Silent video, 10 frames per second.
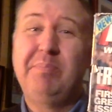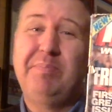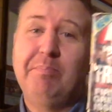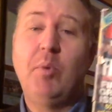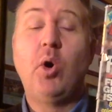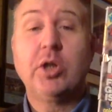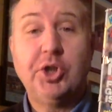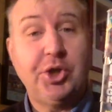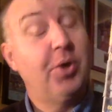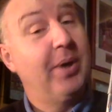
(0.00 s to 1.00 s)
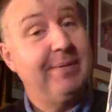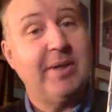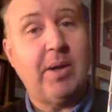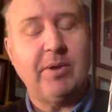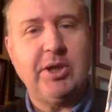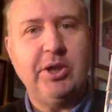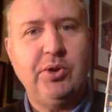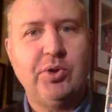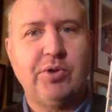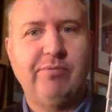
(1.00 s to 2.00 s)
More than Shoot, even though I did
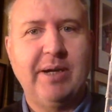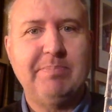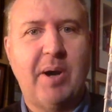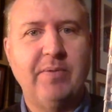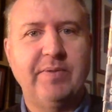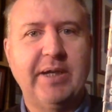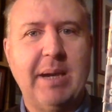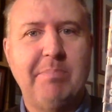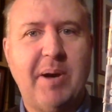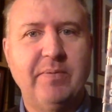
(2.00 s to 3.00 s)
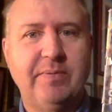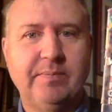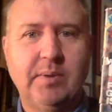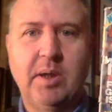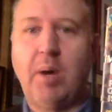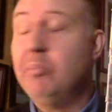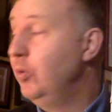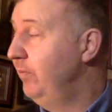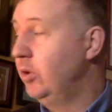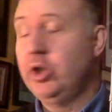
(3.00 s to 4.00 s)
used to read both and get both, and I'll
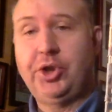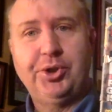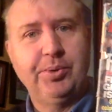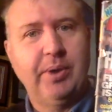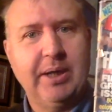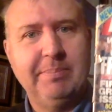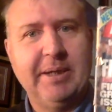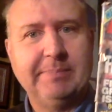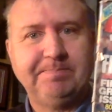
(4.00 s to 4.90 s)
move on to Shoot in a minute.